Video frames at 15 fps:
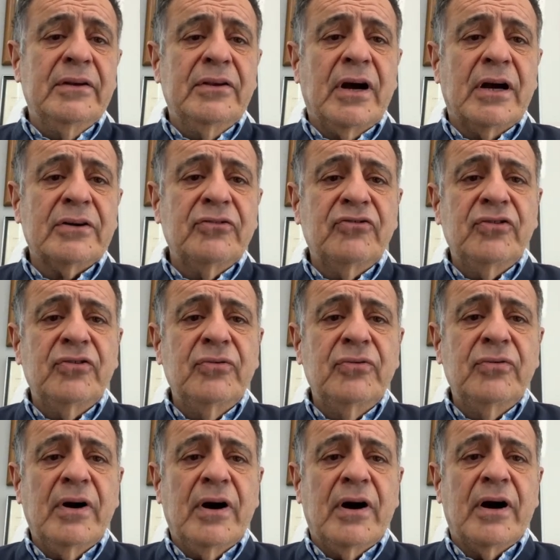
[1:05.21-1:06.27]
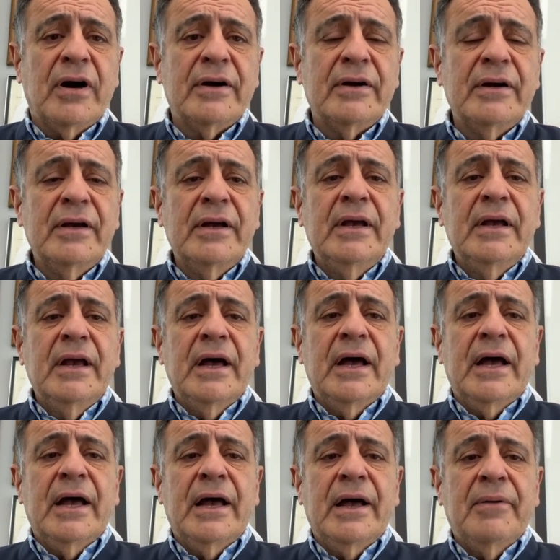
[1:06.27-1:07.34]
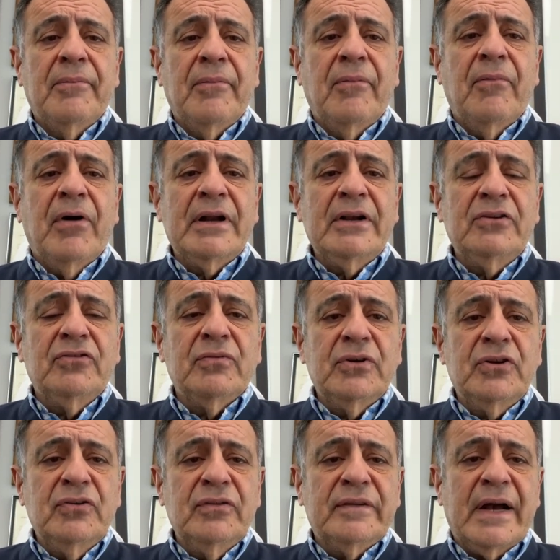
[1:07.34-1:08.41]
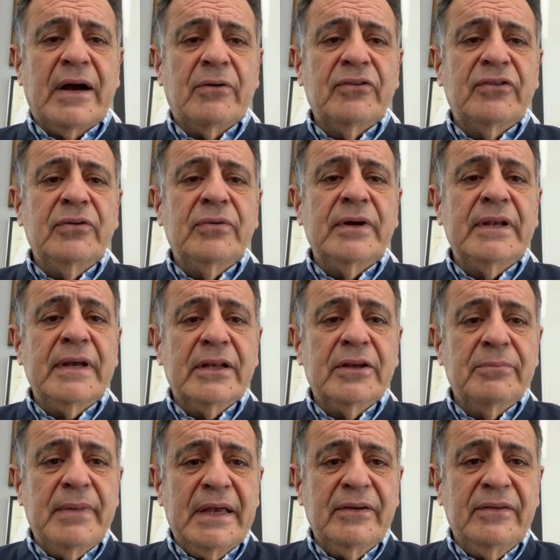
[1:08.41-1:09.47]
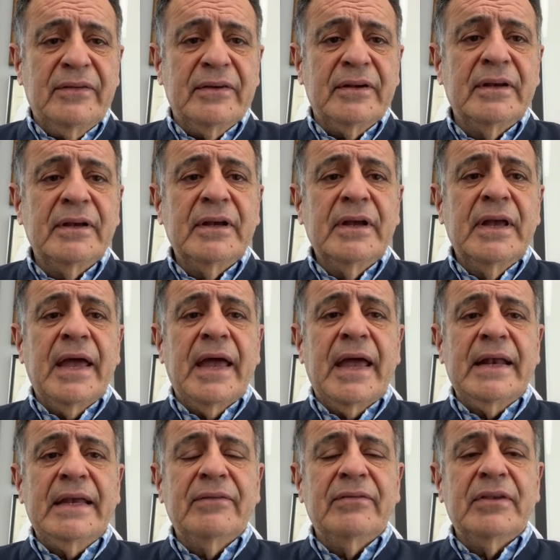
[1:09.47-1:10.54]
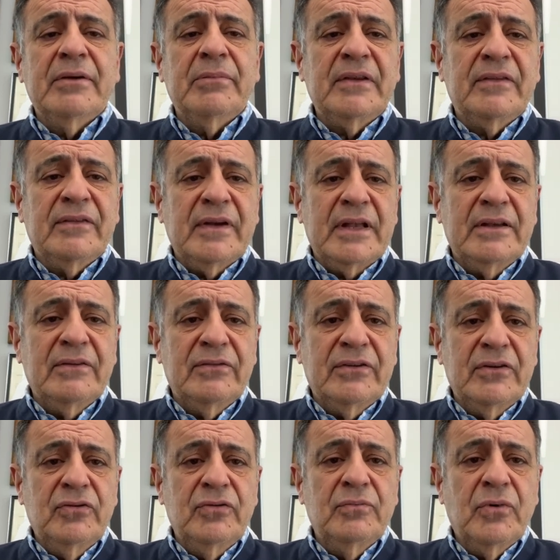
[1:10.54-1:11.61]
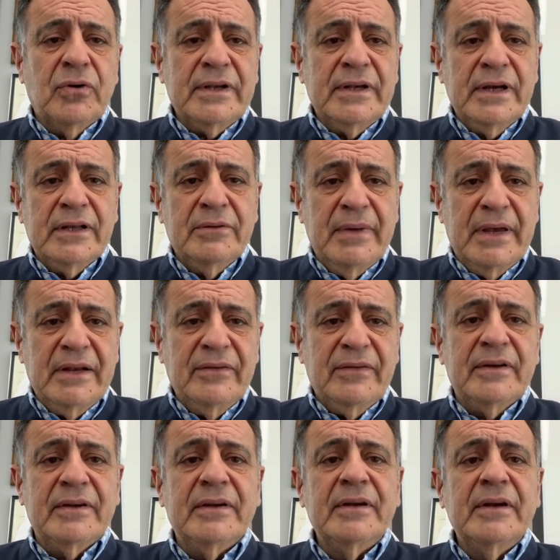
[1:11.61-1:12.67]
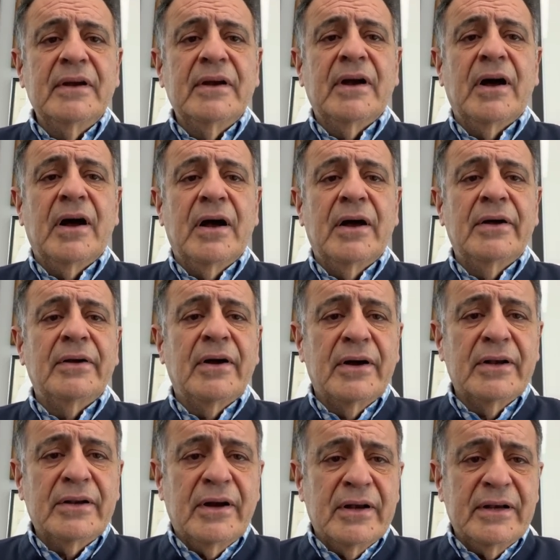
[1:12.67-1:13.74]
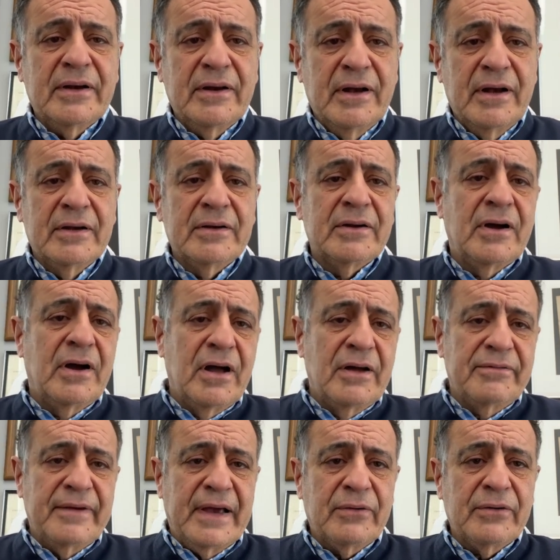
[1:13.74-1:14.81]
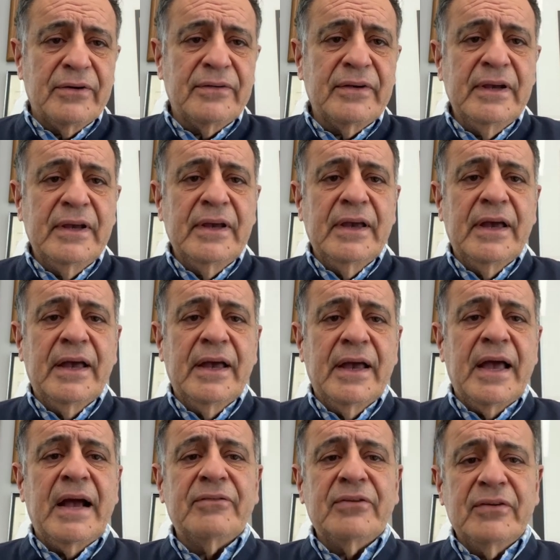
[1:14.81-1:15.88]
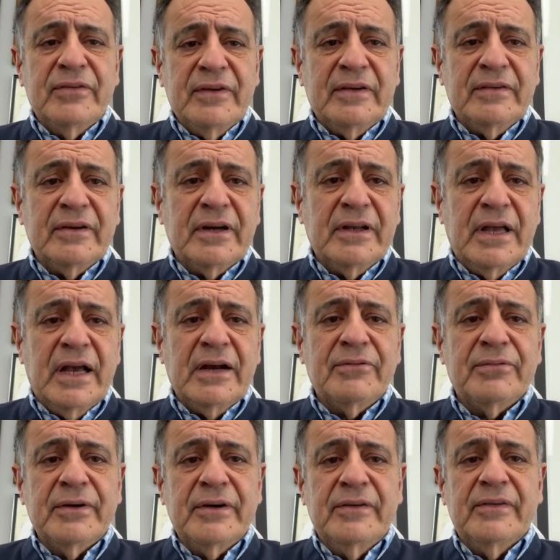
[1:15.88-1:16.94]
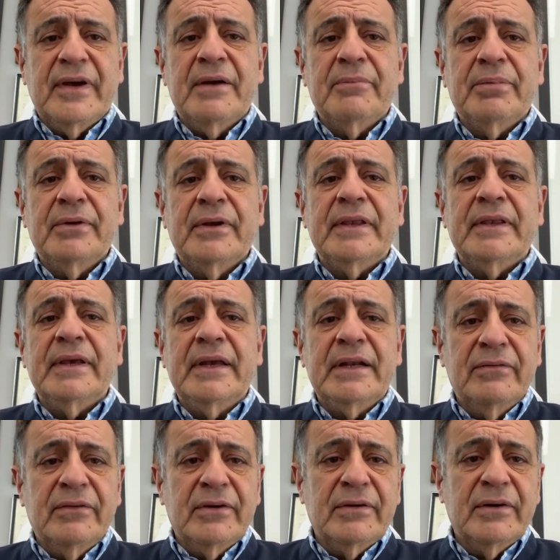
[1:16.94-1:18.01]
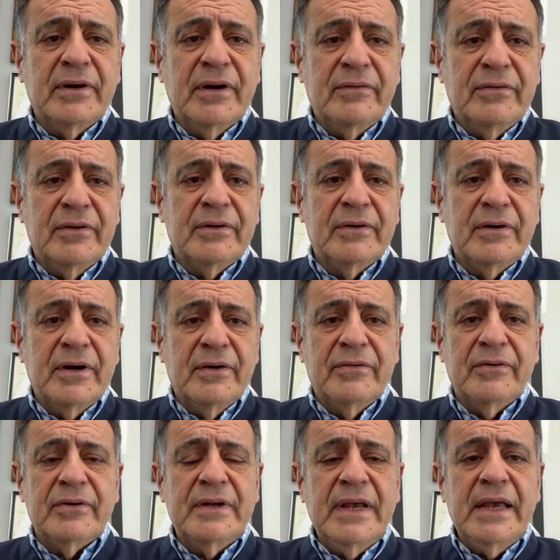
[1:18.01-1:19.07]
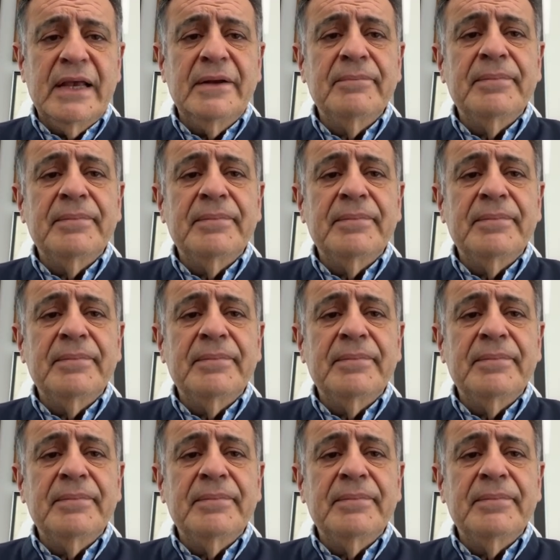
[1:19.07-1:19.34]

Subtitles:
doctors who are wanting to reduce hours doing telemedicine and giving them incentives to do more telemedicine on off hours after 6 o'clock, for example, at the end of their day.